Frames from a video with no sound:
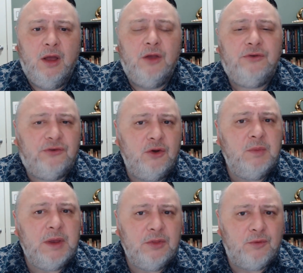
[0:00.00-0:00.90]

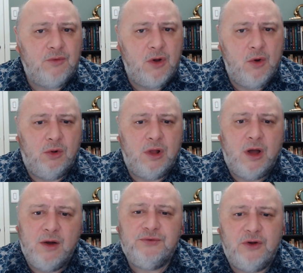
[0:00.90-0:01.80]
Assuming the role
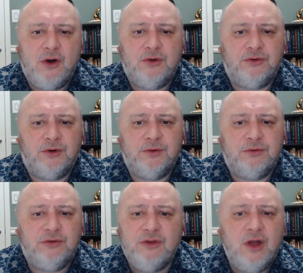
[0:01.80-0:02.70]
of doctor
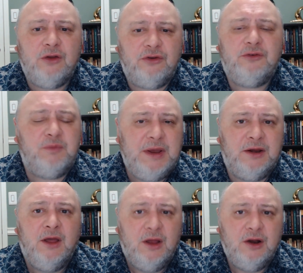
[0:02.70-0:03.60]
does not just
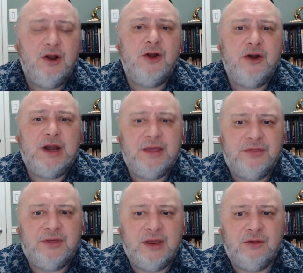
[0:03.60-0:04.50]
mean learning
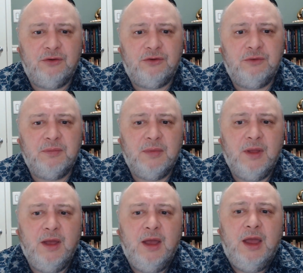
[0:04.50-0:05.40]
things.
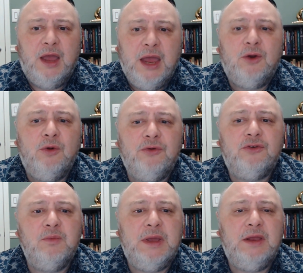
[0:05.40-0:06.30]
It
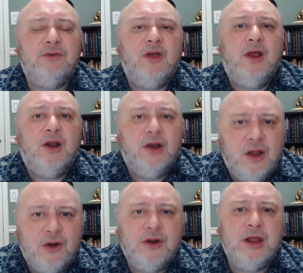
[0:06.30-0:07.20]
also means
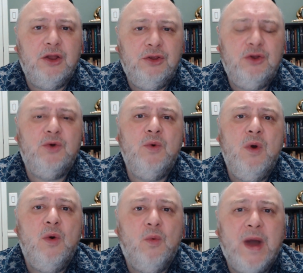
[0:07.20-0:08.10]
learning a
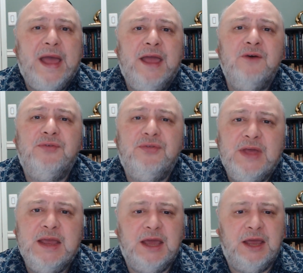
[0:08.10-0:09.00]
new way of
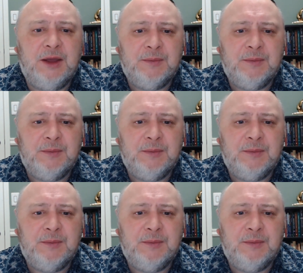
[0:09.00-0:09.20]
thinking.